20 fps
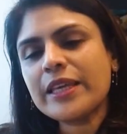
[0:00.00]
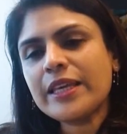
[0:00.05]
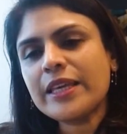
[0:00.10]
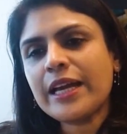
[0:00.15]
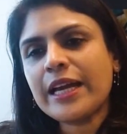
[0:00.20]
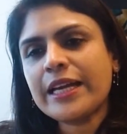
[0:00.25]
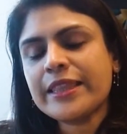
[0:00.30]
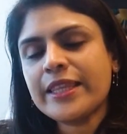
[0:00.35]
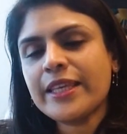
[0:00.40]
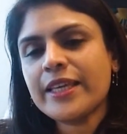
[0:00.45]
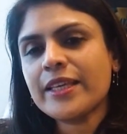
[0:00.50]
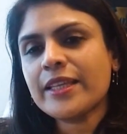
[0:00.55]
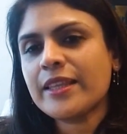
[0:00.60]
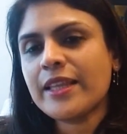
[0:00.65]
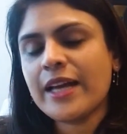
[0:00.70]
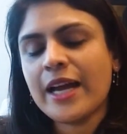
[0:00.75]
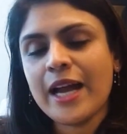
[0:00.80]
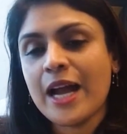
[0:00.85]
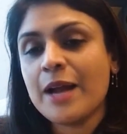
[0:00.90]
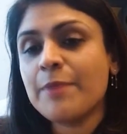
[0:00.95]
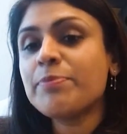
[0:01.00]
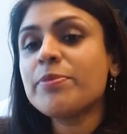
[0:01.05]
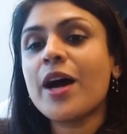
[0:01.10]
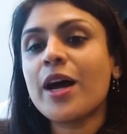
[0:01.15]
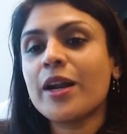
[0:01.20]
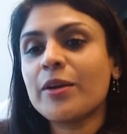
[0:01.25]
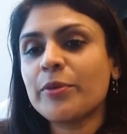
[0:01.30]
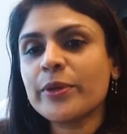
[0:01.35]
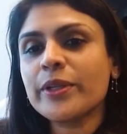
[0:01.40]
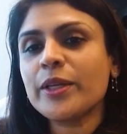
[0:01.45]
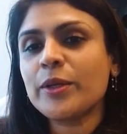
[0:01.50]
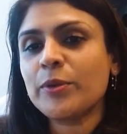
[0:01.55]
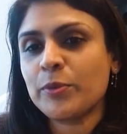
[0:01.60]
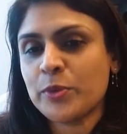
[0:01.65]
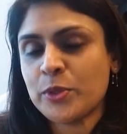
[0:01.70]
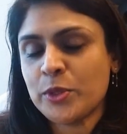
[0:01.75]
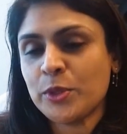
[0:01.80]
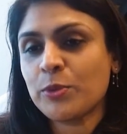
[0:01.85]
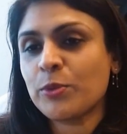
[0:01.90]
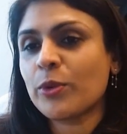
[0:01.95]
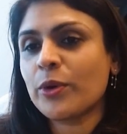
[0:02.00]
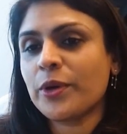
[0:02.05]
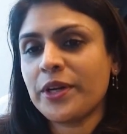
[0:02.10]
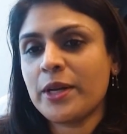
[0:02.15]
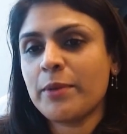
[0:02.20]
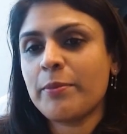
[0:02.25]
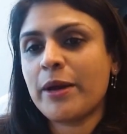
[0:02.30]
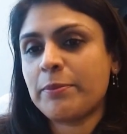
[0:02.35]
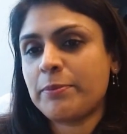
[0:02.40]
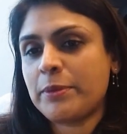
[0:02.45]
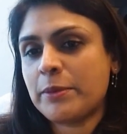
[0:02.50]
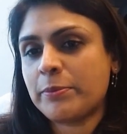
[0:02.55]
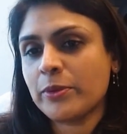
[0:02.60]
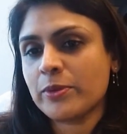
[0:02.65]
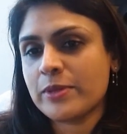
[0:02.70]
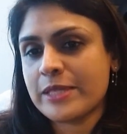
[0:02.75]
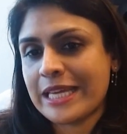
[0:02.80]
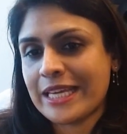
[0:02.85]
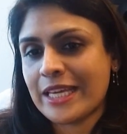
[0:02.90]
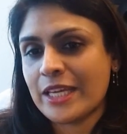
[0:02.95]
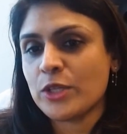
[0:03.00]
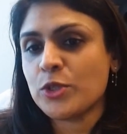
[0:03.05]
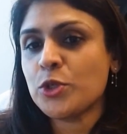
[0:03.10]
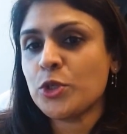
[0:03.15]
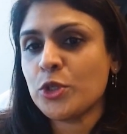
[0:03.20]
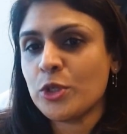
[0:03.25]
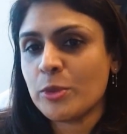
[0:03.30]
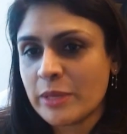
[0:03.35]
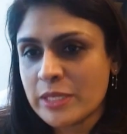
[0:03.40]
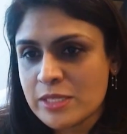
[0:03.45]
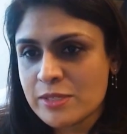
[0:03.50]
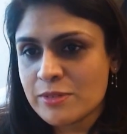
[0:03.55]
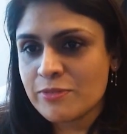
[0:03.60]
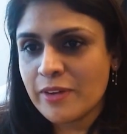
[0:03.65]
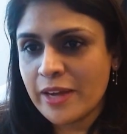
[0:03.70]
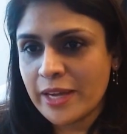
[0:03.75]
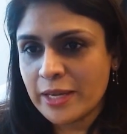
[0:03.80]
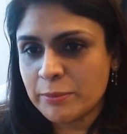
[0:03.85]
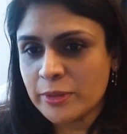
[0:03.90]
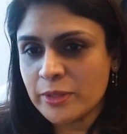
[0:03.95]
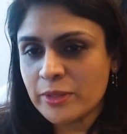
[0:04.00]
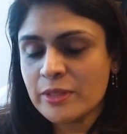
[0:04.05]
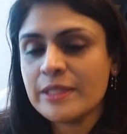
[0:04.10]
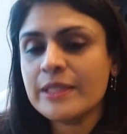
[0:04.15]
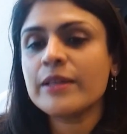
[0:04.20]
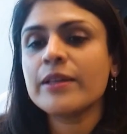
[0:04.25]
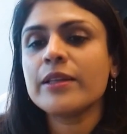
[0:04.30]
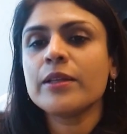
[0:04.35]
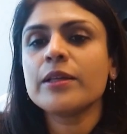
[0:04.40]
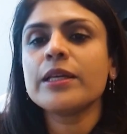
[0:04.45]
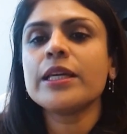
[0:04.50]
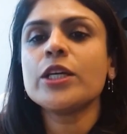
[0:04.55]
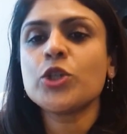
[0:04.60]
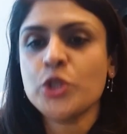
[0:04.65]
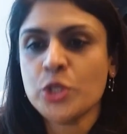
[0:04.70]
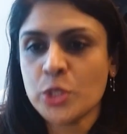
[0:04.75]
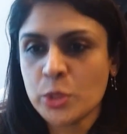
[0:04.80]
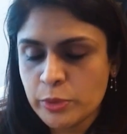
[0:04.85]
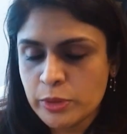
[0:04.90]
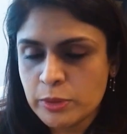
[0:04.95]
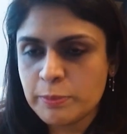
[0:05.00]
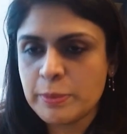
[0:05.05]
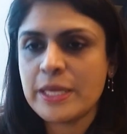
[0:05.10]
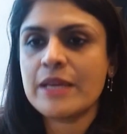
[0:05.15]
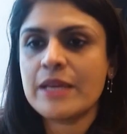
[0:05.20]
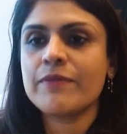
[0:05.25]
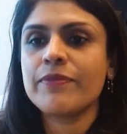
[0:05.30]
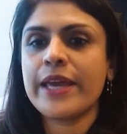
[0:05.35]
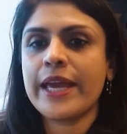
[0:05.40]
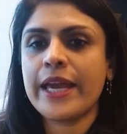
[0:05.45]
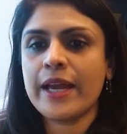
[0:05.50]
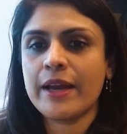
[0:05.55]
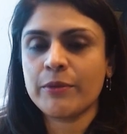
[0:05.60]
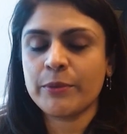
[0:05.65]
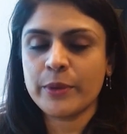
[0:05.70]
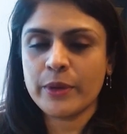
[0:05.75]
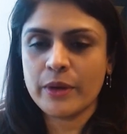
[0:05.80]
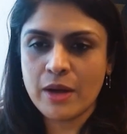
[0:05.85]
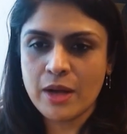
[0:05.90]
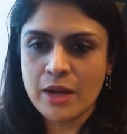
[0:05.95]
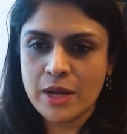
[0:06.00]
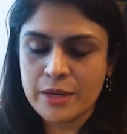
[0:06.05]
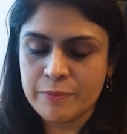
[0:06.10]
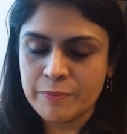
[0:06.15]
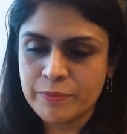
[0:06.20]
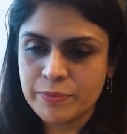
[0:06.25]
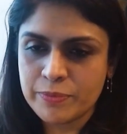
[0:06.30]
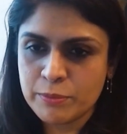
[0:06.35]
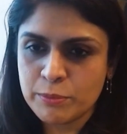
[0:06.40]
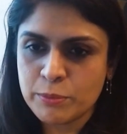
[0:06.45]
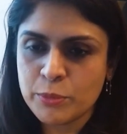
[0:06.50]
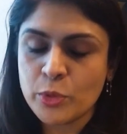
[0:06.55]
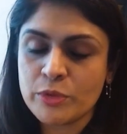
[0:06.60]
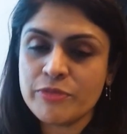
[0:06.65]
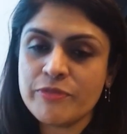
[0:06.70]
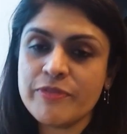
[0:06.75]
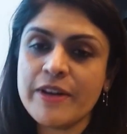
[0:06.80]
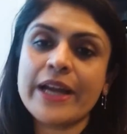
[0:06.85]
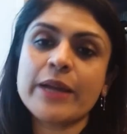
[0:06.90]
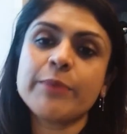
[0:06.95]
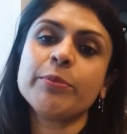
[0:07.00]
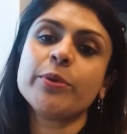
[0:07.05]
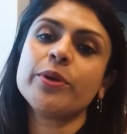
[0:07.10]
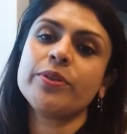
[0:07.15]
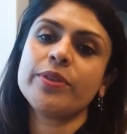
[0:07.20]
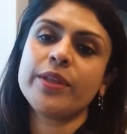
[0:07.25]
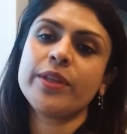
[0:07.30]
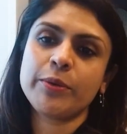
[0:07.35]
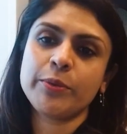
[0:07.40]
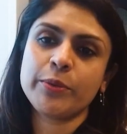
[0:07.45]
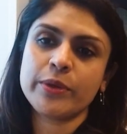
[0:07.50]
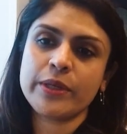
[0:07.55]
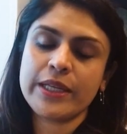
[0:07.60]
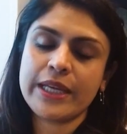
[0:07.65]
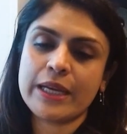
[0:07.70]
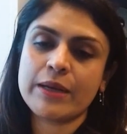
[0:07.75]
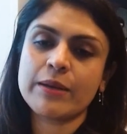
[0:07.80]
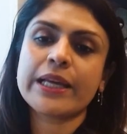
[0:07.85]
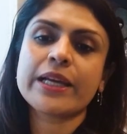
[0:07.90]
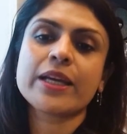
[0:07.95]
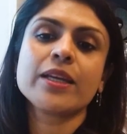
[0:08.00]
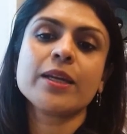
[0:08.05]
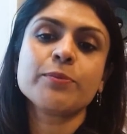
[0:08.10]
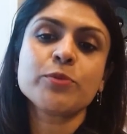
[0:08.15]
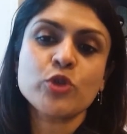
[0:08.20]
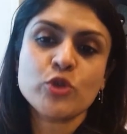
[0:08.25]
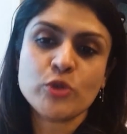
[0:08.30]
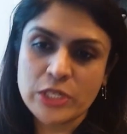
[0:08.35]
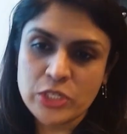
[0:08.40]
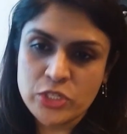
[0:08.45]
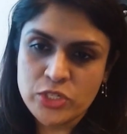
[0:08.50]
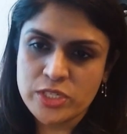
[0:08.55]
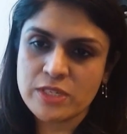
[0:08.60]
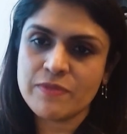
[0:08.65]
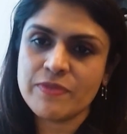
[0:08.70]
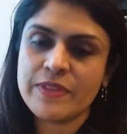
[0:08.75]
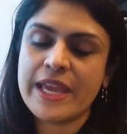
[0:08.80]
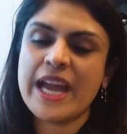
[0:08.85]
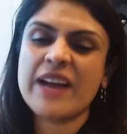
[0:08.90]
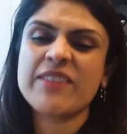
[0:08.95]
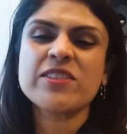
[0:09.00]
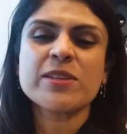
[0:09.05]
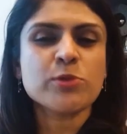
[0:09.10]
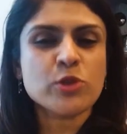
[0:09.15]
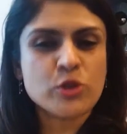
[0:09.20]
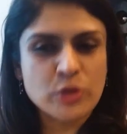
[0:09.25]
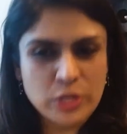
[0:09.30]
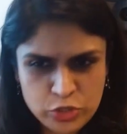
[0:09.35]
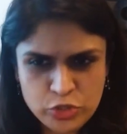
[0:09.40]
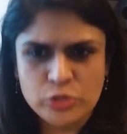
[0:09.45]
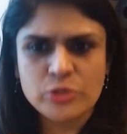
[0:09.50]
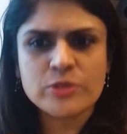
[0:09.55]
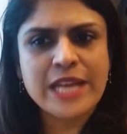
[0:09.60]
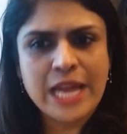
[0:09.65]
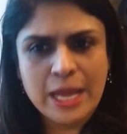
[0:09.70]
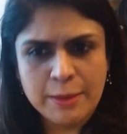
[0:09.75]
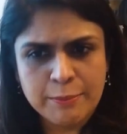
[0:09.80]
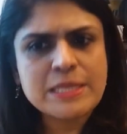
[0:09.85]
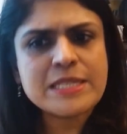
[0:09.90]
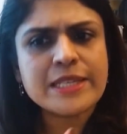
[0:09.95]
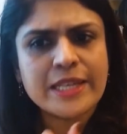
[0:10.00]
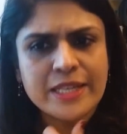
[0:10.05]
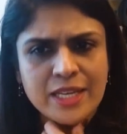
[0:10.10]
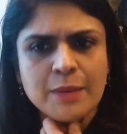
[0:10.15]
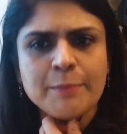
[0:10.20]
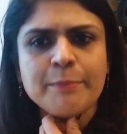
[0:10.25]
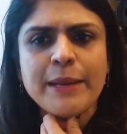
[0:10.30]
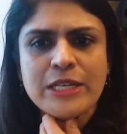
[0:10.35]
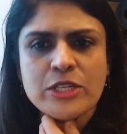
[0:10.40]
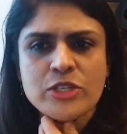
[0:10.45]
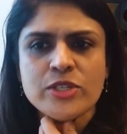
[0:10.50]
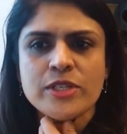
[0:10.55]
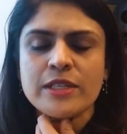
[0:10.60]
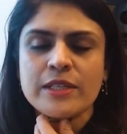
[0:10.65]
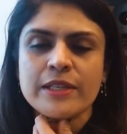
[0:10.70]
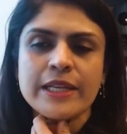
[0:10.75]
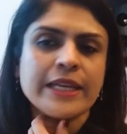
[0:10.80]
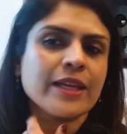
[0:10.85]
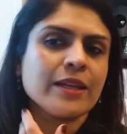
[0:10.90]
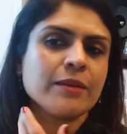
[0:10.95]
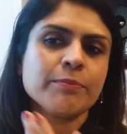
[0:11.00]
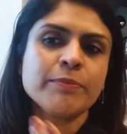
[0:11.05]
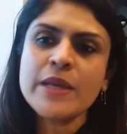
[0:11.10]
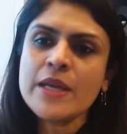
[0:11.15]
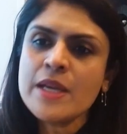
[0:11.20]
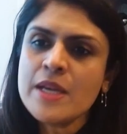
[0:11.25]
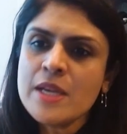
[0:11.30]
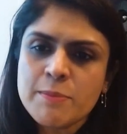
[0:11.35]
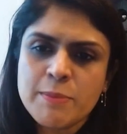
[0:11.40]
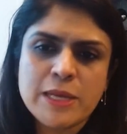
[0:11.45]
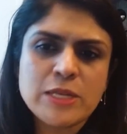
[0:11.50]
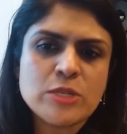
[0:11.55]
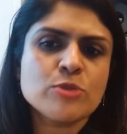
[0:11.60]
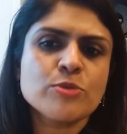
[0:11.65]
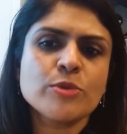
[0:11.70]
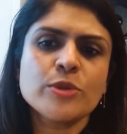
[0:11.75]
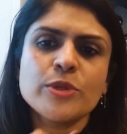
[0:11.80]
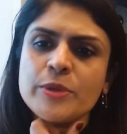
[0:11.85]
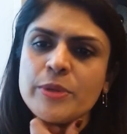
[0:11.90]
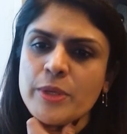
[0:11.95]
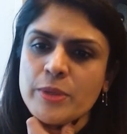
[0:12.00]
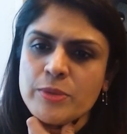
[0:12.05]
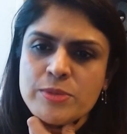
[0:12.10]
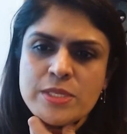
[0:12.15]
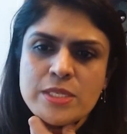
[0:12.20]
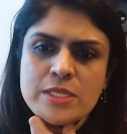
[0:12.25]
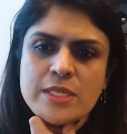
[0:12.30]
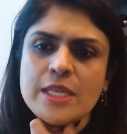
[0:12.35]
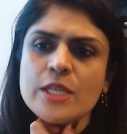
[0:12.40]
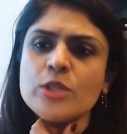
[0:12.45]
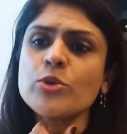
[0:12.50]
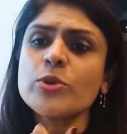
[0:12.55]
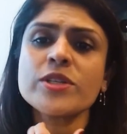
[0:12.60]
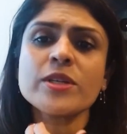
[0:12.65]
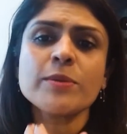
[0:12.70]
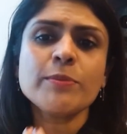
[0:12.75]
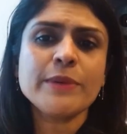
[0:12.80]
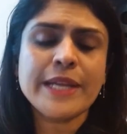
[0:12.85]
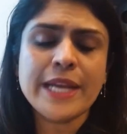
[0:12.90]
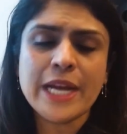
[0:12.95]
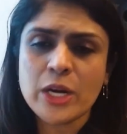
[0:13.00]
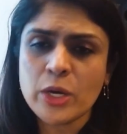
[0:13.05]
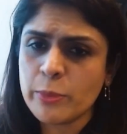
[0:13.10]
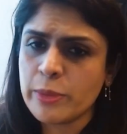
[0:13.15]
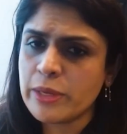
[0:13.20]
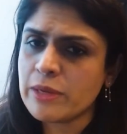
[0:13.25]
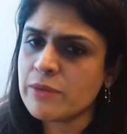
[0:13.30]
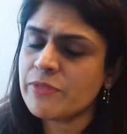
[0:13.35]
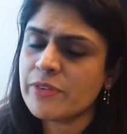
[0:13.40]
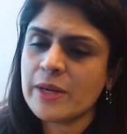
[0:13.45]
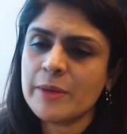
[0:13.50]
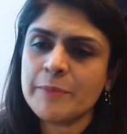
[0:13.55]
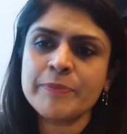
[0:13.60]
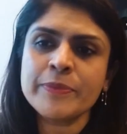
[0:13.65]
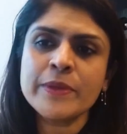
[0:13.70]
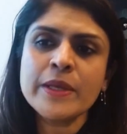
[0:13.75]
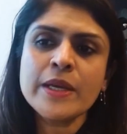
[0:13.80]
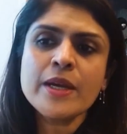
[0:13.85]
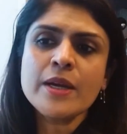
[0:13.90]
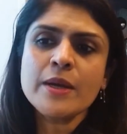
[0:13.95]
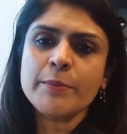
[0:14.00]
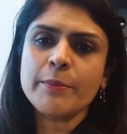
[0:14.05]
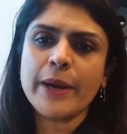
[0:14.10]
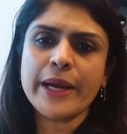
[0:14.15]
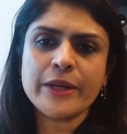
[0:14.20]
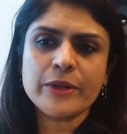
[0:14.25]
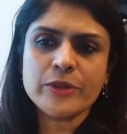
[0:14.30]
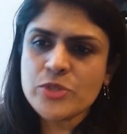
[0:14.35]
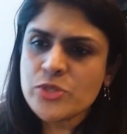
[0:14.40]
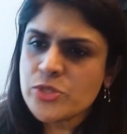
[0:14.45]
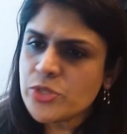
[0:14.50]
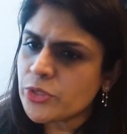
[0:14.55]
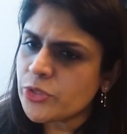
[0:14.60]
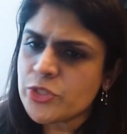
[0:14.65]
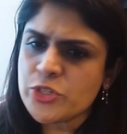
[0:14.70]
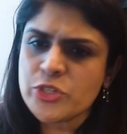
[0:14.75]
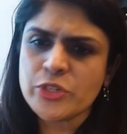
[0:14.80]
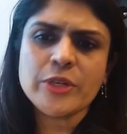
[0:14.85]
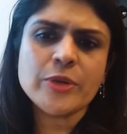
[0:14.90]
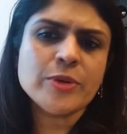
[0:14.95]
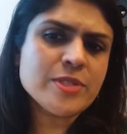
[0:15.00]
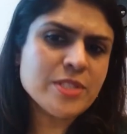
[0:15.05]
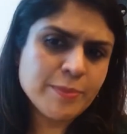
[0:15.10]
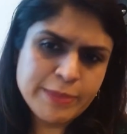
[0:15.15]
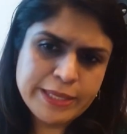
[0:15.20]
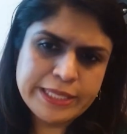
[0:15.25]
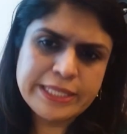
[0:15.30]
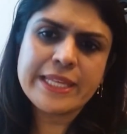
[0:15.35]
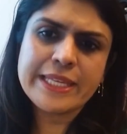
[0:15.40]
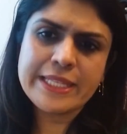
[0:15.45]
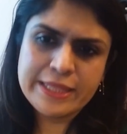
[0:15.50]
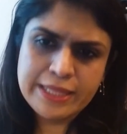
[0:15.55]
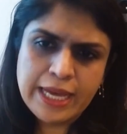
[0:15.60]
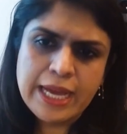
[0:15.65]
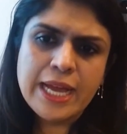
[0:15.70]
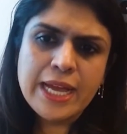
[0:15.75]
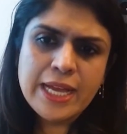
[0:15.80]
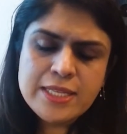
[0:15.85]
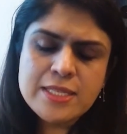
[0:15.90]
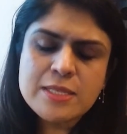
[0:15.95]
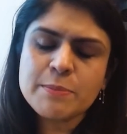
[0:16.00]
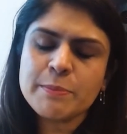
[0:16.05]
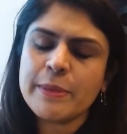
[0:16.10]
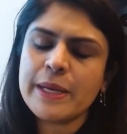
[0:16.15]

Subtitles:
I think I'm not really too worried about people taking too much fiber. The issue would be if they were on more fiber and they would get like an obstruction if they have some structural damage, like I mentioned, like in patients with Crohn's disease or some narrowing from prior surgery or something like that.